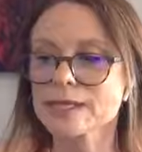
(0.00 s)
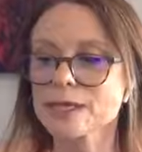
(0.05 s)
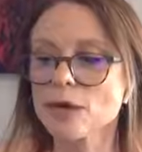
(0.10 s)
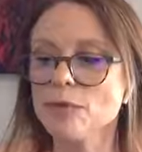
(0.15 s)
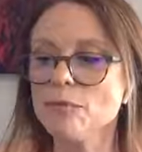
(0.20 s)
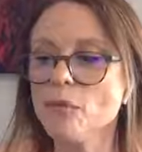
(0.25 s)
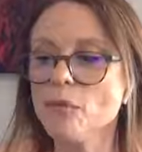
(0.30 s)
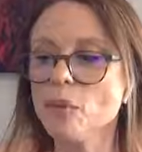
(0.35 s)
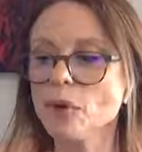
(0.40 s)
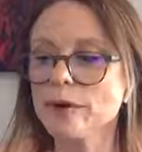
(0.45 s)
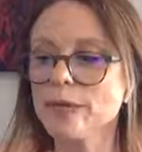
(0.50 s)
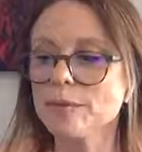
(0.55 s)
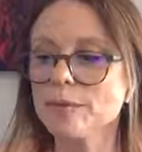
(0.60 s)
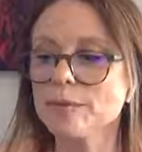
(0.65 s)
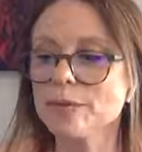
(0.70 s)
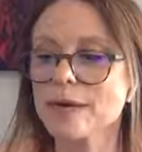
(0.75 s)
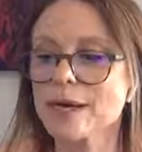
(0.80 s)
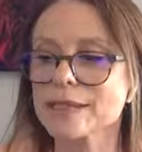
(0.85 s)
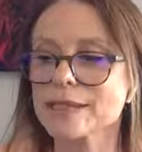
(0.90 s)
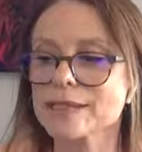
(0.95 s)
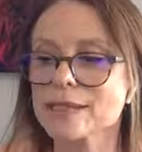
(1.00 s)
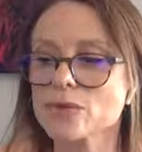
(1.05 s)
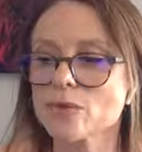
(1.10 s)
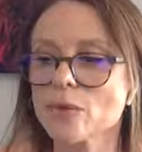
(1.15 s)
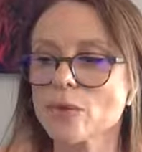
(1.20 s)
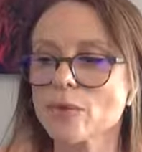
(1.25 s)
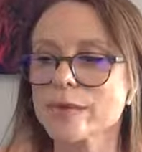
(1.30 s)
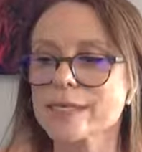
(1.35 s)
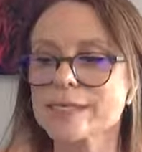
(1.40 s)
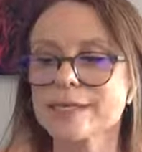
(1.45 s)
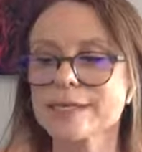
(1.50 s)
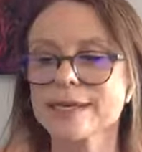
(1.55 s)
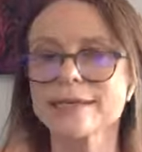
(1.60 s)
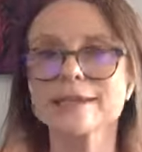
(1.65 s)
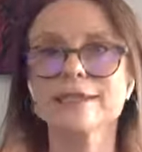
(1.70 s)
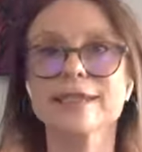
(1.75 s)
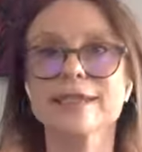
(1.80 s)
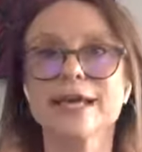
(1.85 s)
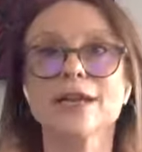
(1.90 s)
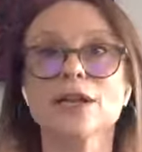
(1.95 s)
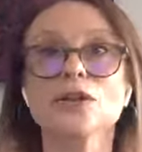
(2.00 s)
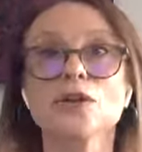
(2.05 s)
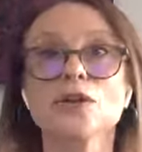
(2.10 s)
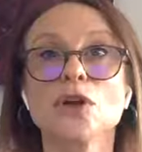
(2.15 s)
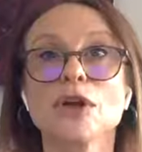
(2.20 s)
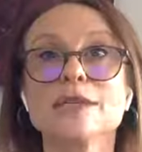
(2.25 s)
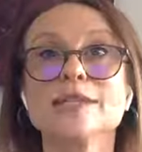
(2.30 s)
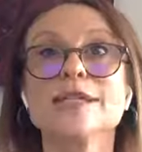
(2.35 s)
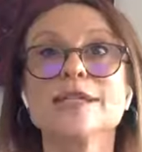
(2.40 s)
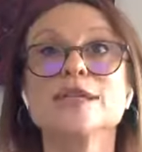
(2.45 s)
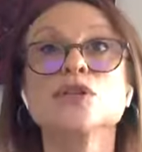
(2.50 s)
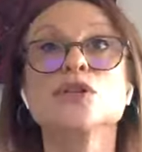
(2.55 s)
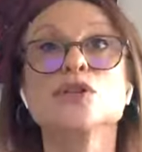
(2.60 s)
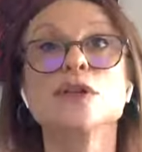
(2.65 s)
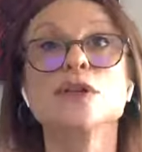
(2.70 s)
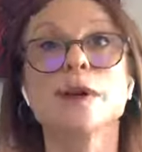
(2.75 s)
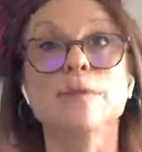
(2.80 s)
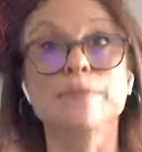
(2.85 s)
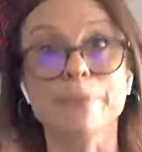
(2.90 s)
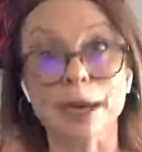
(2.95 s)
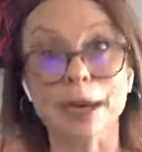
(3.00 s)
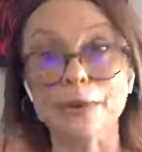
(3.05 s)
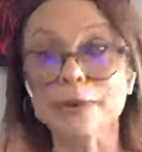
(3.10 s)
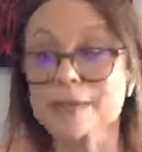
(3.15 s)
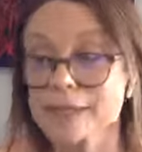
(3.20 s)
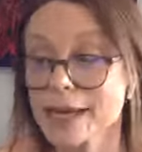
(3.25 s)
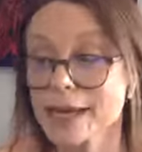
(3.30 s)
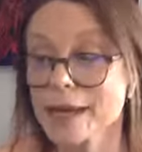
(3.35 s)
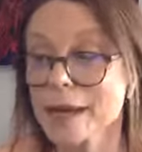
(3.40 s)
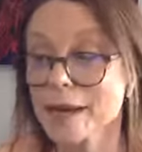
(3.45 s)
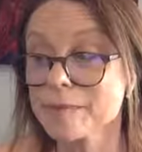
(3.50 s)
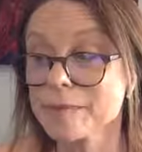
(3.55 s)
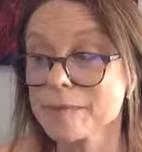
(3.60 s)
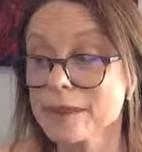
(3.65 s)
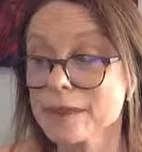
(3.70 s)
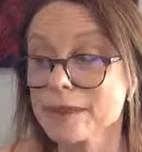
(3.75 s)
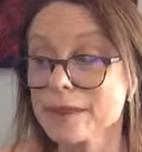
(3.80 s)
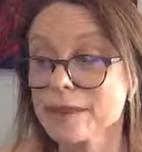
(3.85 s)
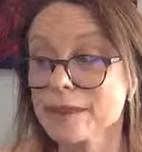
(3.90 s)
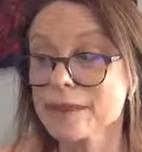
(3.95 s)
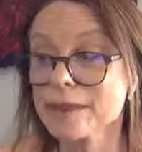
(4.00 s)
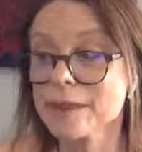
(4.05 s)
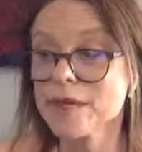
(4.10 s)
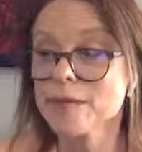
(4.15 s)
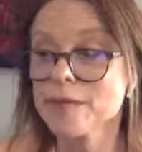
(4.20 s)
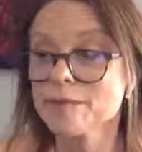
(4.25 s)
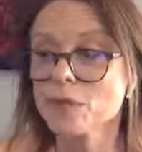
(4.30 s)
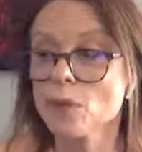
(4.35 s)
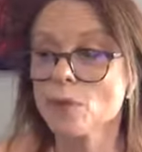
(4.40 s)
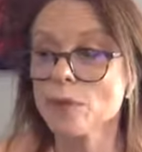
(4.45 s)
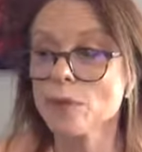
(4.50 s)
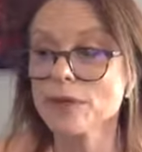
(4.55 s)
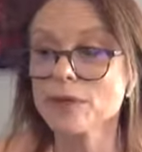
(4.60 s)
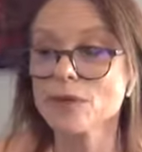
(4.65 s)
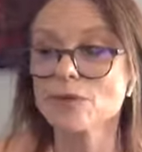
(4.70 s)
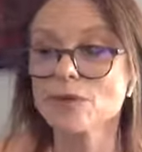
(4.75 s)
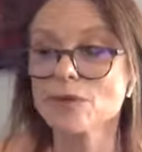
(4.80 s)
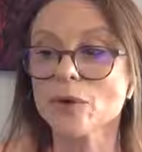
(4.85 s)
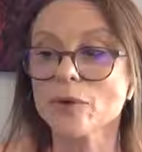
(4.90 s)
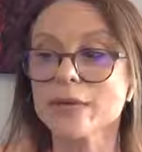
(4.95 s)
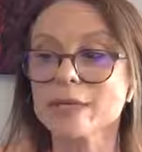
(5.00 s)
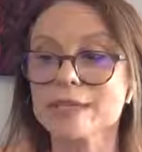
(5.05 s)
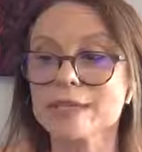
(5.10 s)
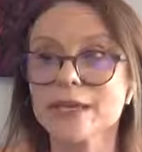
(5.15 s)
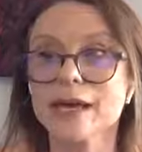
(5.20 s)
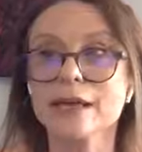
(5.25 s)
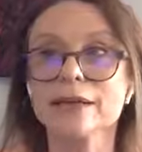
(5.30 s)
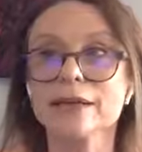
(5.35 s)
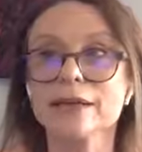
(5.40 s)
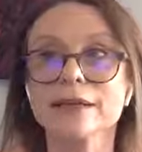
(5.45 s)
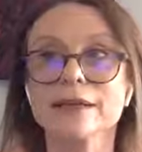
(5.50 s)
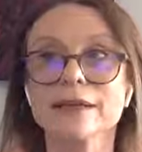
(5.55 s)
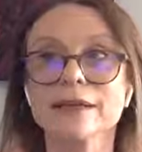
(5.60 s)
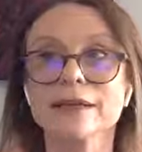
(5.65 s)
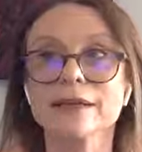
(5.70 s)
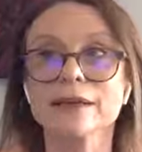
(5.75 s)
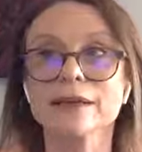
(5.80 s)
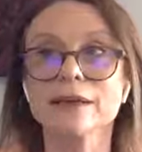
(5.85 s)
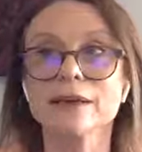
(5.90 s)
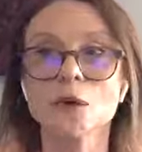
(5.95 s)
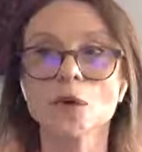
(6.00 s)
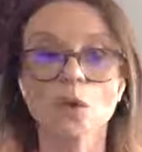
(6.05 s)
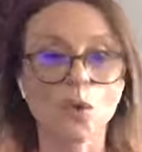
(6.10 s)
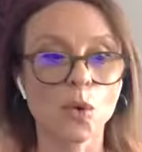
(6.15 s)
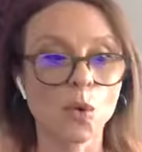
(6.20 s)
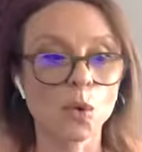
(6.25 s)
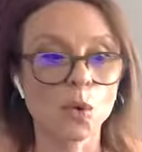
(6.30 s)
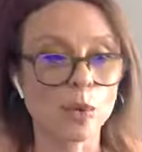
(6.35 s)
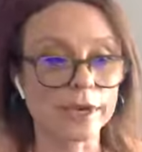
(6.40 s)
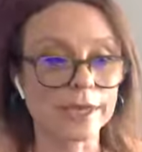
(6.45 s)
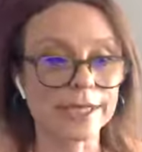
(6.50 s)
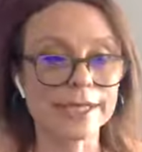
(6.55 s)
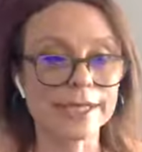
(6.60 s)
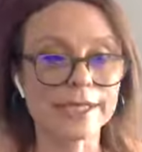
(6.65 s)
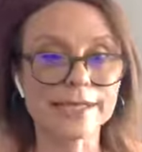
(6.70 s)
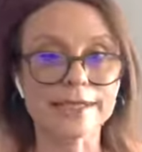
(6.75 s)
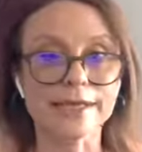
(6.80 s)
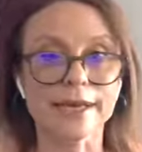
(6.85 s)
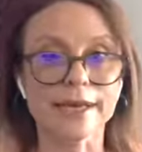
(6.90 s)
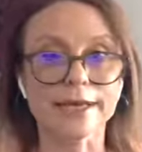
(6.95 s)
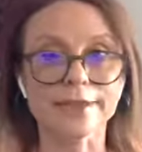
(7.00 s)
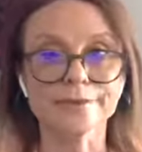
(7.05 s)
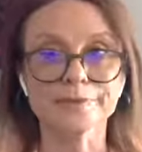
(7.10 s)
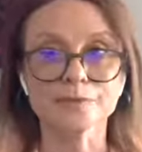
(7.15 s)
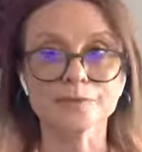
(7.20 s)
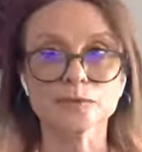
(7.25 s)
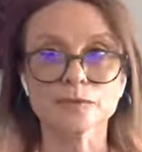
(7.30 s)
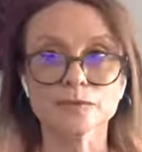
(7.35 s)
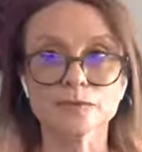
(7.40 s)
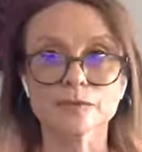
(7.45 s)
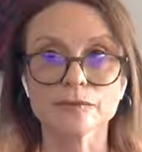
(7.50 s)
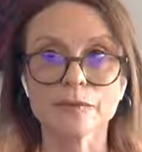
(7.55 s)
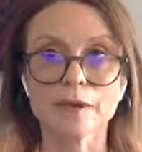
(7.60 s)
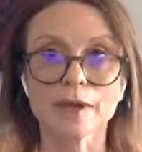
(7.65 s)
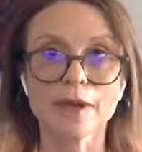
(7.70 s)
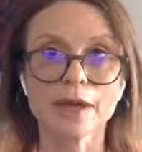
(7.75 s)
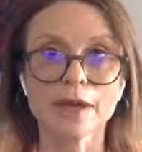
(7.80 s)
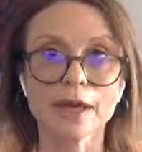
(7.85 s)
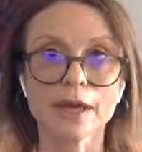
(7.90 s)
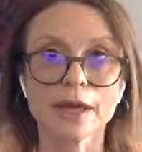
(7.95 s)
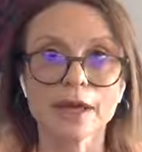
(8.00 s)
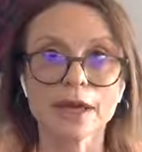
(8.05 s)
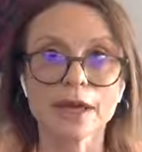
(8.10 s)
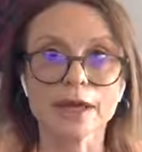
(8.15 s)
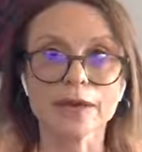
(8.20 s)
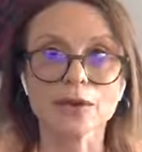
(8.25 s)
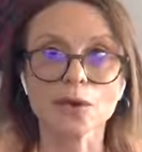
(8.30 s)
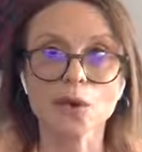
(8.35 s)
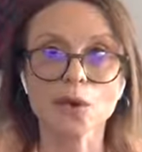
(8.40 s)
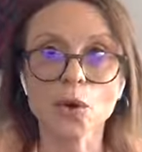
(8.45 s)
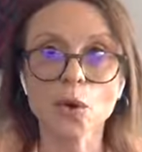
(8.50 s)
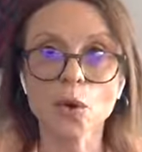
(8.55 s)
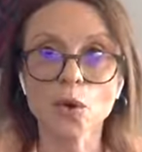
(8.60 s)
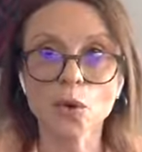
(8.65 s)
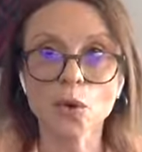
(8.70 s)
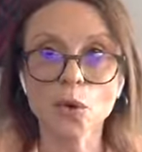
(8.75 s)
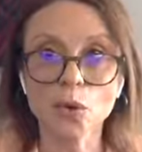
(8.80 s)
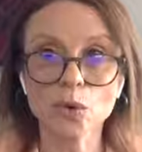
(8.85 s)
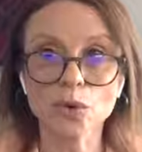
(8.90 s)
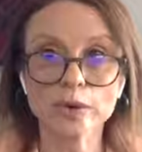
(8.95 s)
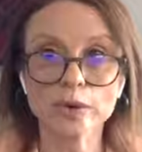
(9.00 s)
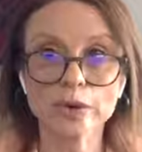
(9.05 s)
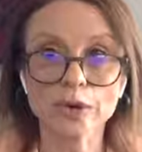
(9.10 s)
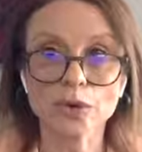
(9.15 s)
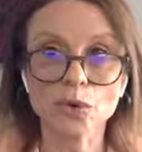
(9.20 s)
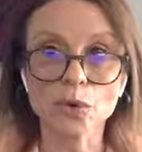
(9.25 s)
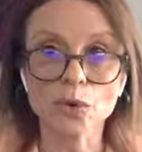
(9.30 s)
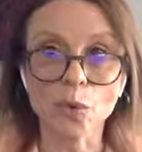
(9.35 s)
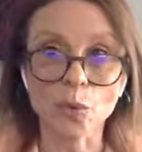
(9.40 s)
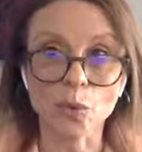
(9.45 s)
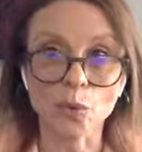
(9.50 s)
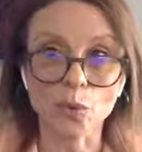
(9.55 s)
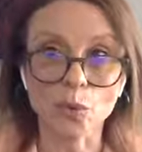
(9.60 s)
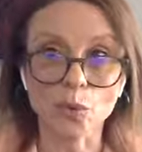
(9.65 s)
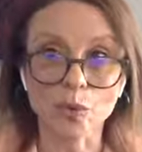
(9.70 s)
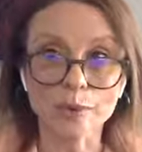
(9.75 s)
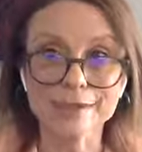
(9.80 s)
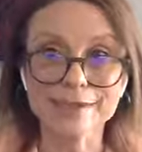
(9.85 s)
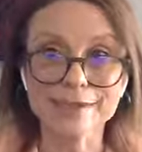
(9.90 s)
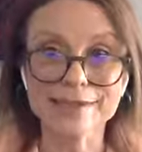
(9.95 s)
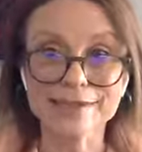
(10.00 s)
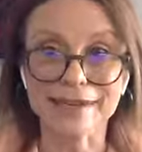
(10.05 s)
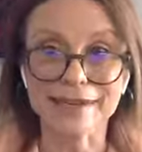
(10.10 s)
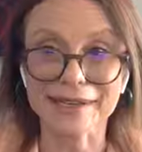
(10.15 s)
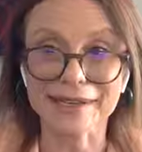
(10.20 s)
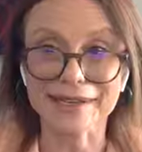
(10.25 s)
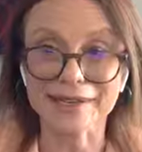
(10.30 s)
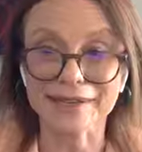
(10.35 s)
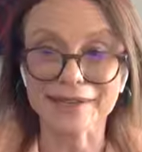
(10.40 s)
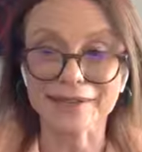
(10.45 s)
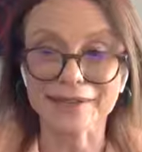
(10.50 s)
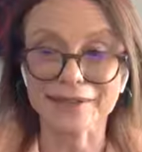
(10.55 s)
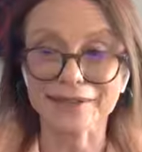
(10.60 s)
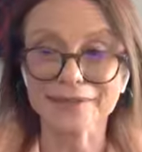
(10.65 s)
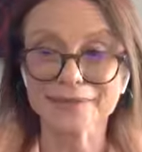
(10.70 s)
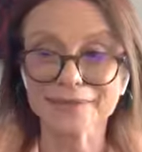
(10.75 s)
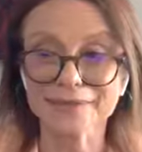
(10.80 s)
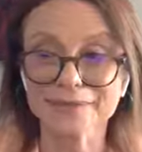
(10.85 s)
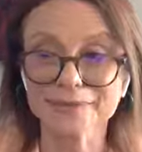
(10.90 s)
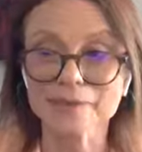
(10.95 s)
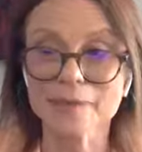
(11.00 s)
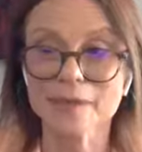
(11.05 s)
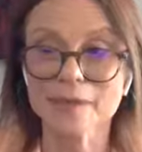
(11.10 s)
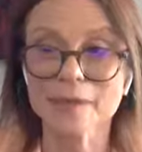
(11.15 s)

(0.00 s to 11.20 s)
It's a mourning process when we sense that a loss is about to happen, but we don't know exactly what it is yet. And hold on only 1 second here.